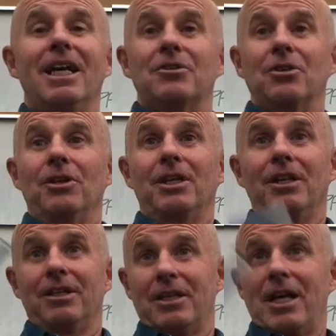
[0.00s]
so
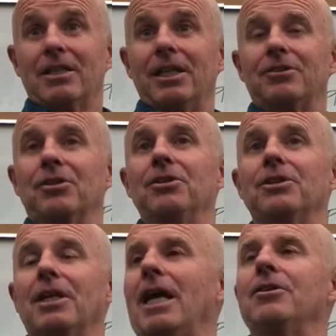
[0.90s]
exactly. So you
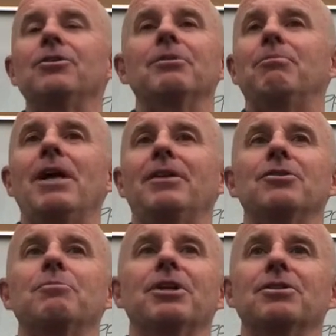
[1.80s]
can.
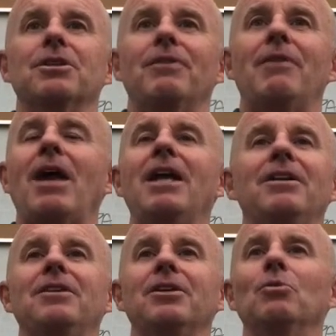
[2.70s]
There's pictures of
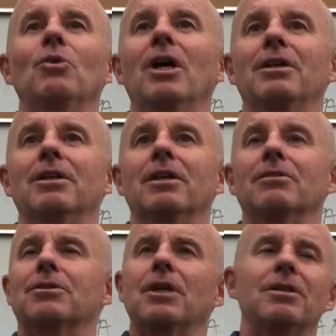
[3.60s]
anything you want,
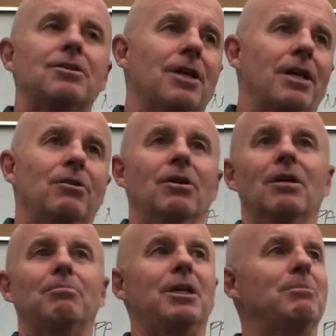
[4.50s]
sunset
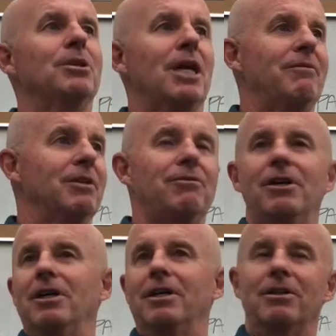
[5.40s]
or people having
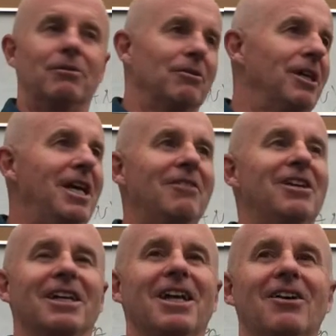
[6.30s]
fun or
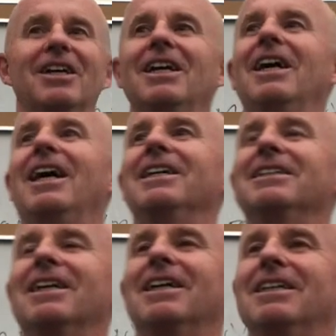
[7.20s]
whatever, and
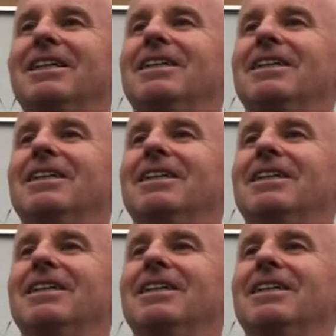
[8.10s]
they're